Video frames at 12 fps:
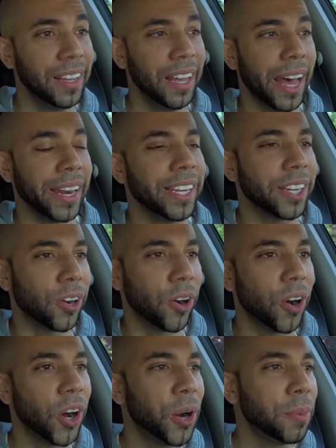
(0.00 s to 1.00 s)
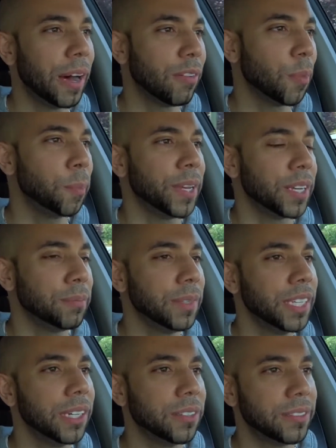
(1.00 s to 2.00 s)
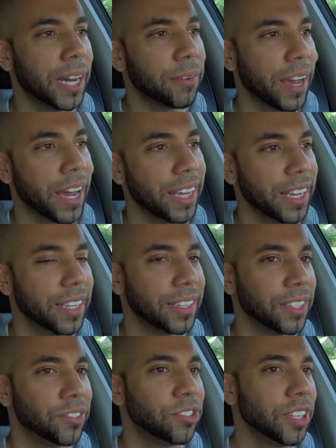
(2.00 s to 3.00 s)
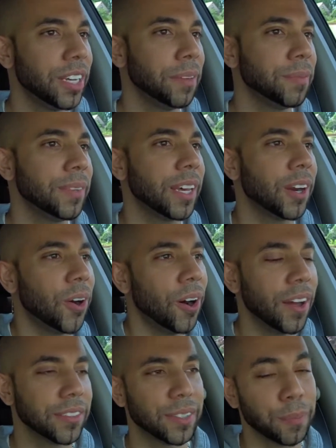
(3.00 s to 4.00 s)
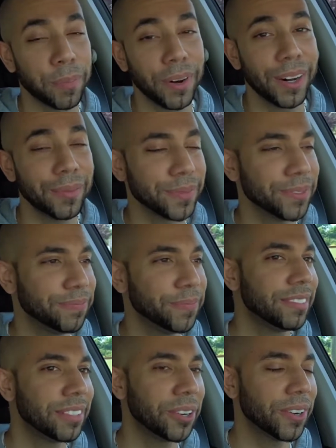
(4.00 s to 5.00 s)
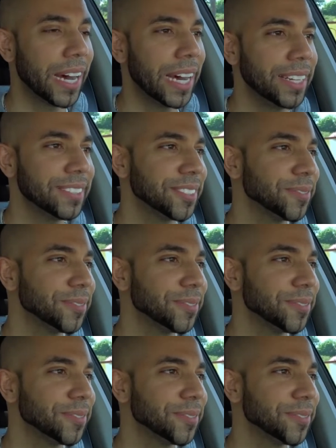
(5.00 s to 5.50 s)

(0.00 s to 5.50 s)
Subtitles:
I need to go home, have a big meal, that way I can hit the gym, get an awesome pump. So guys,